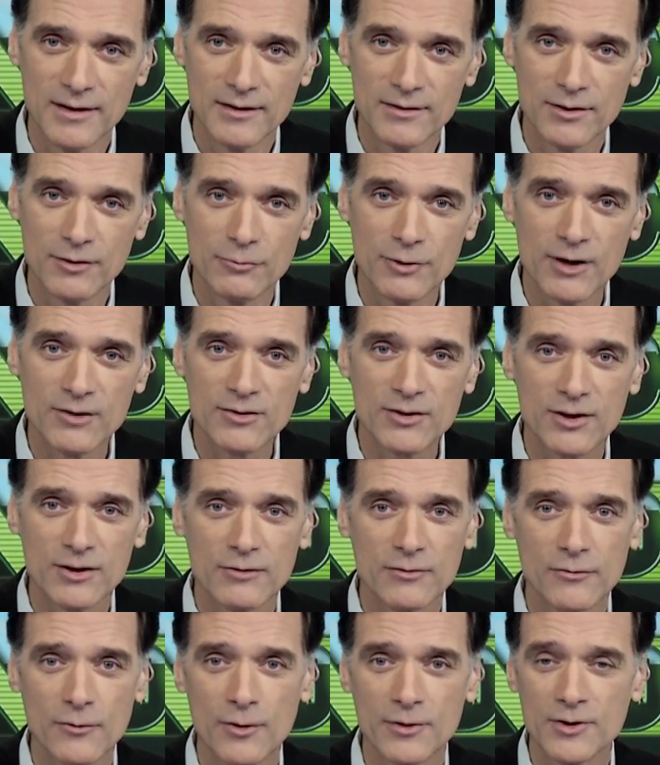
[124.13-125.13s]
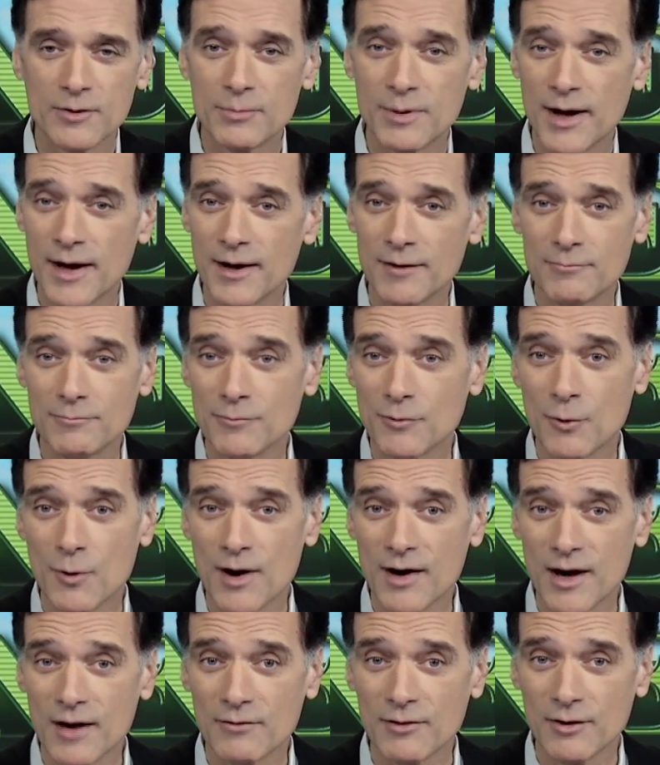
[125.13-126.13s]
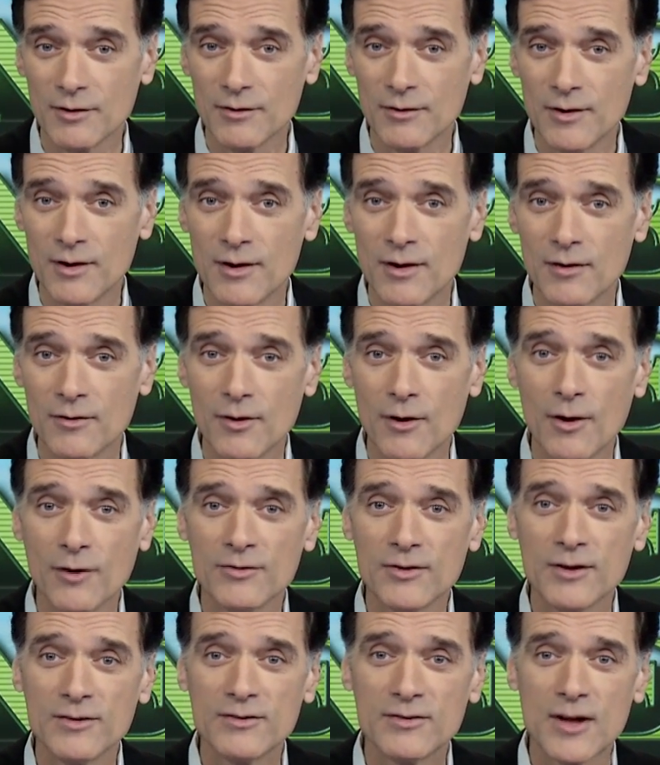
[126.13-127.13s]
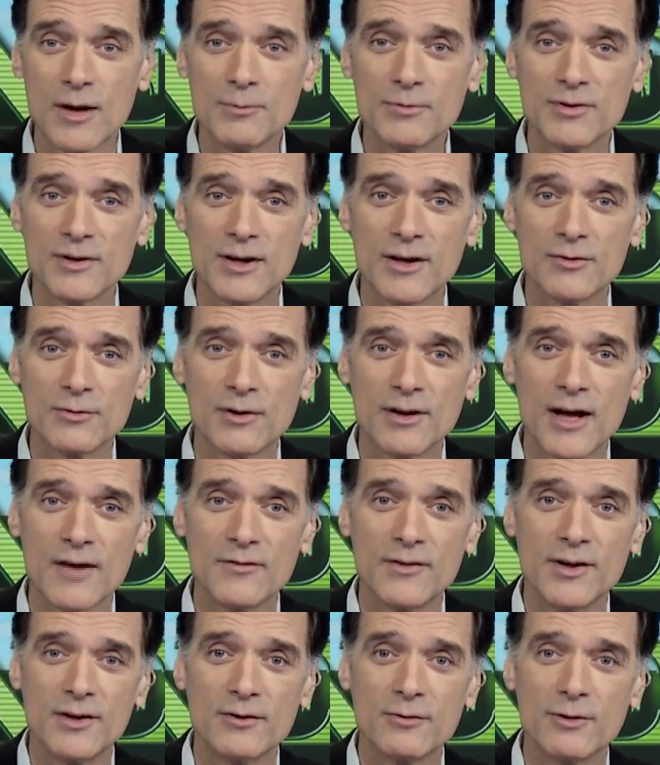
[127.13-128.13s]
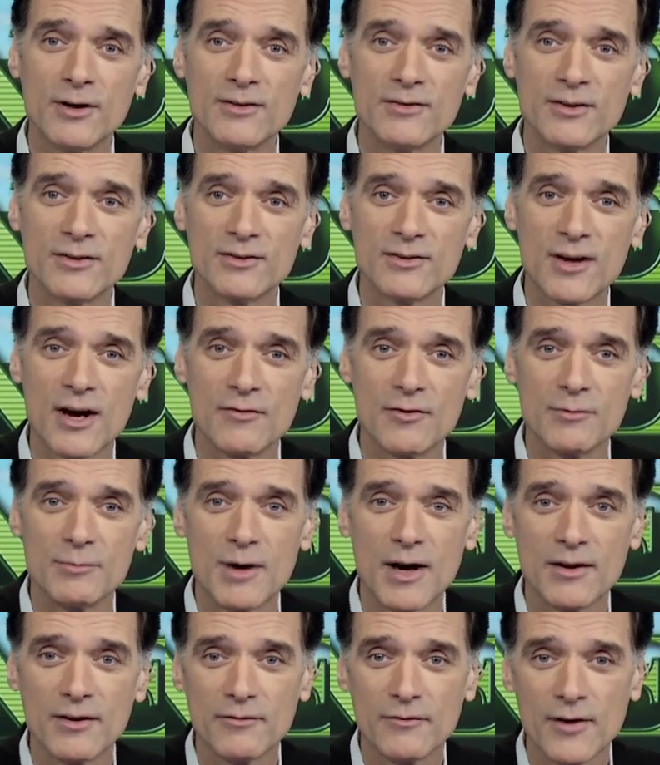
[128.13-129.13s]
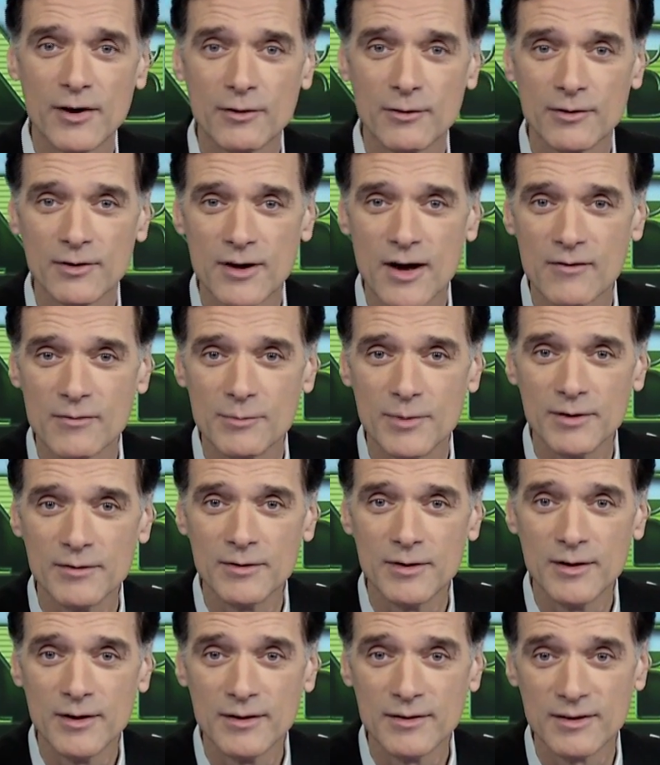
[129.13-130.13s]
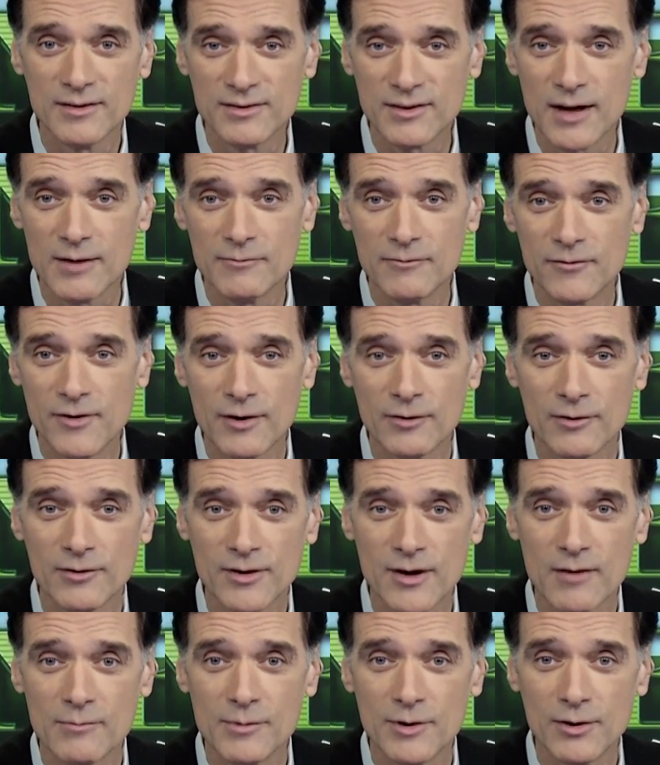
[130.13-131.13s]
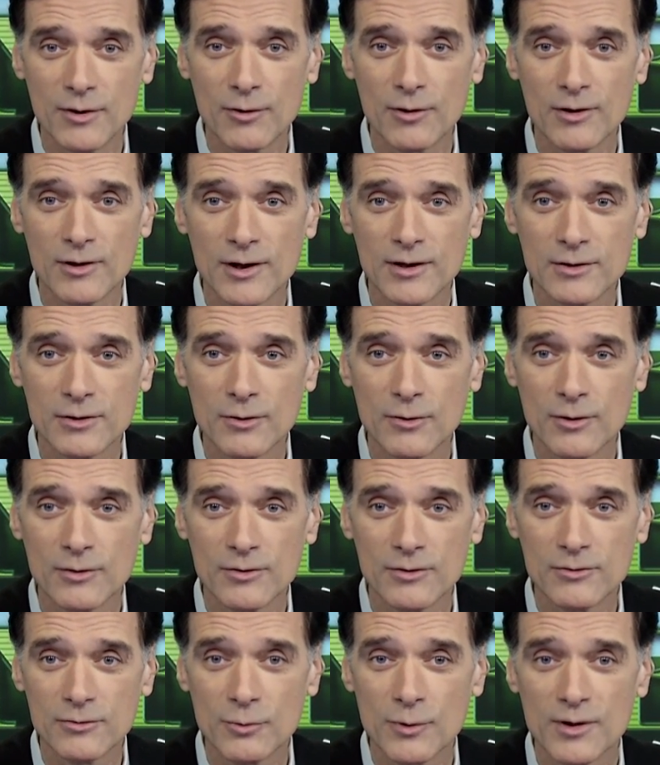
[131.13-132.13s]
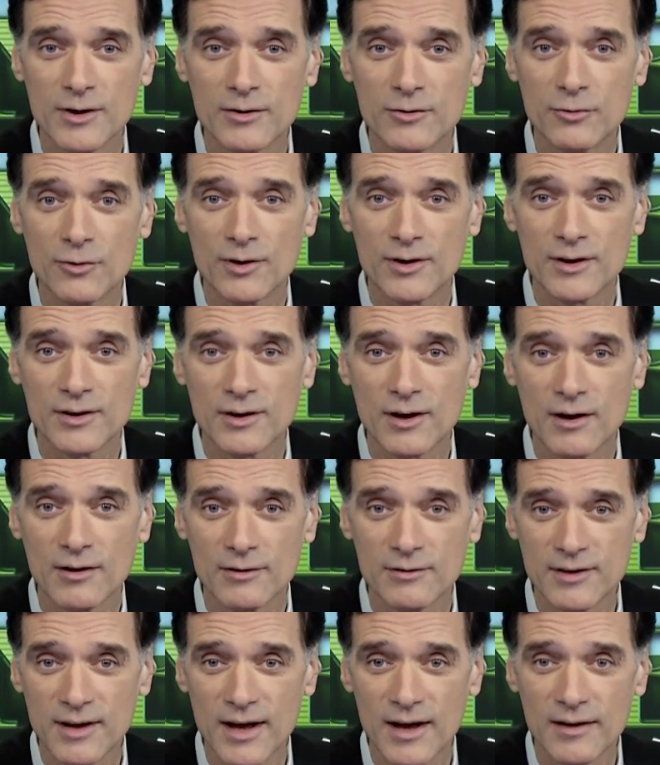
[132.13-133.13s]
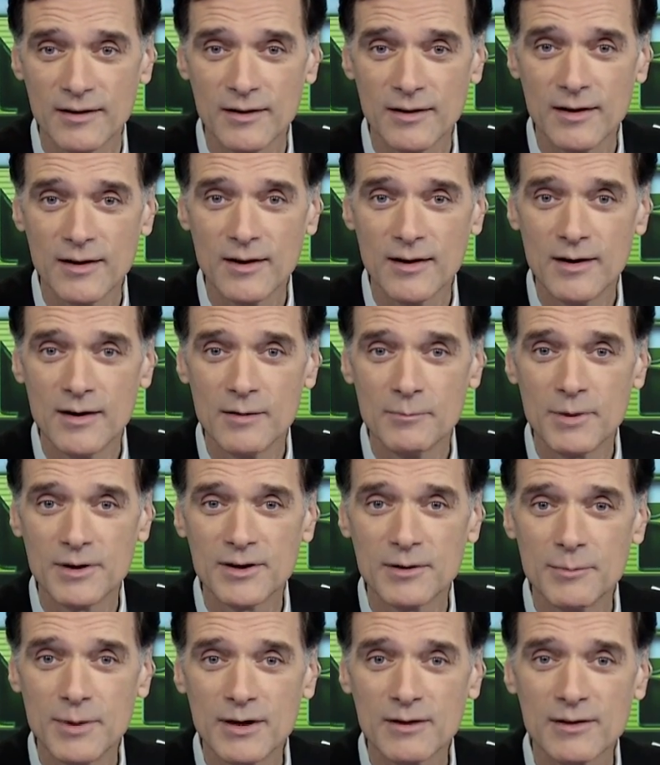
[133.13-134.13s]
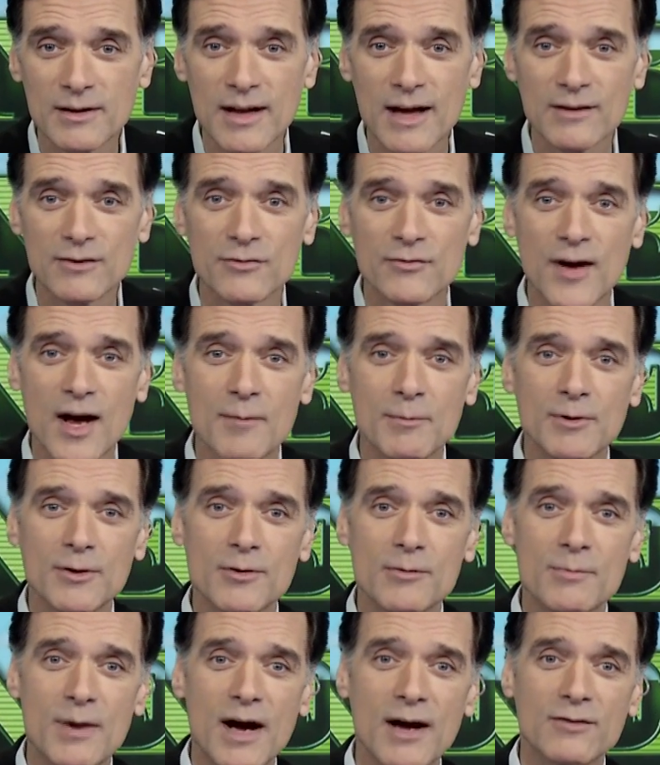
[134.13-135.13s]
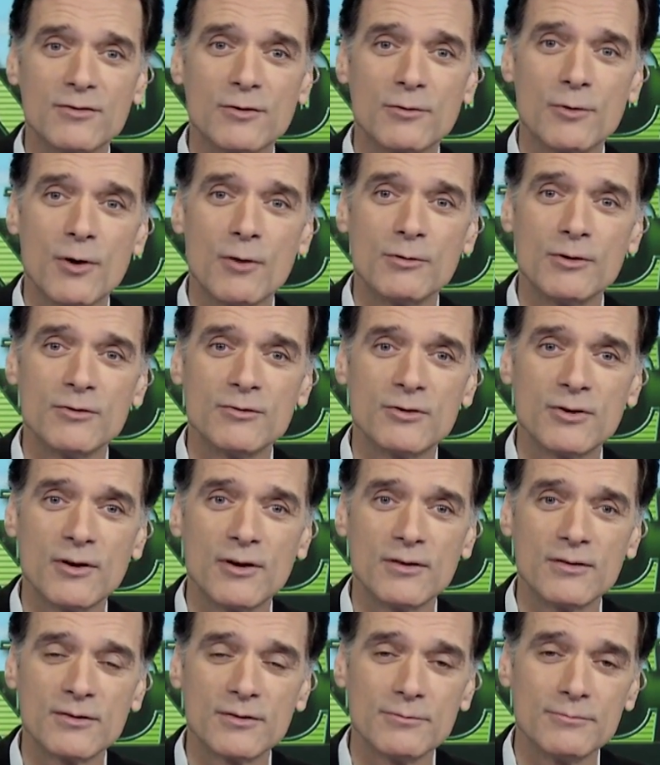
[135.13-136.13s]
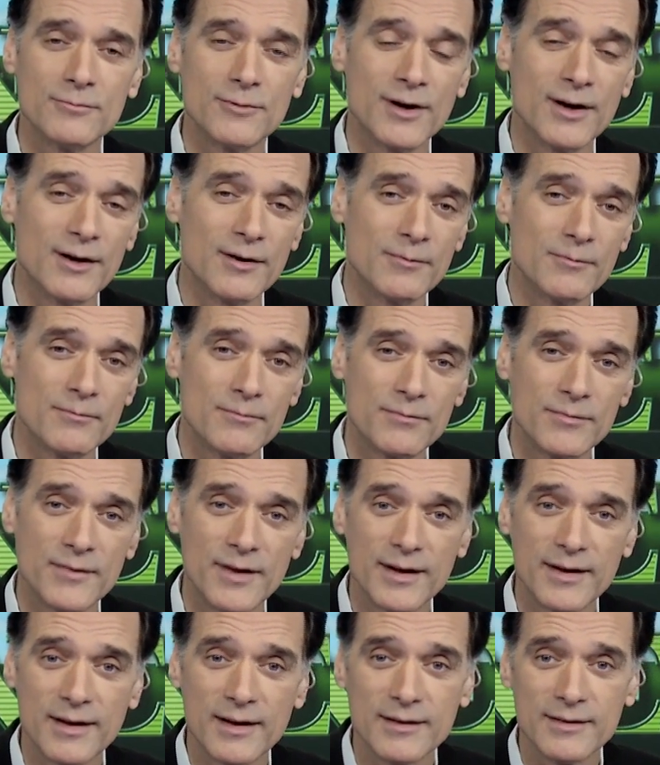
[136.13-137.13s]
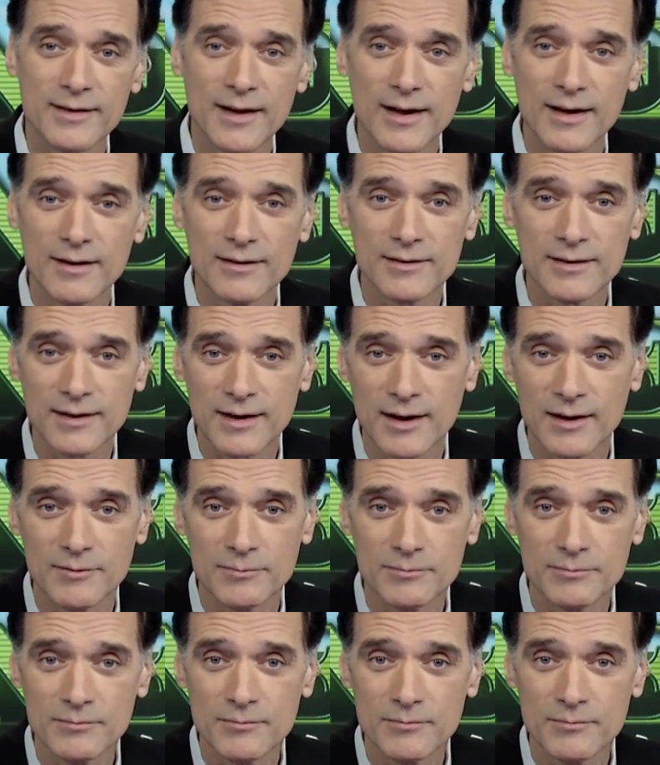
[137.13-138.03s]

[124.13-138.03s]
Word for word: The rich can afford to pay whatever. Those on subsidies will have the increases covered by the federal government, the same federal government hurling towards a $20 trillion debt. But the middle class family who buys their own insurance, well, they get nailed again.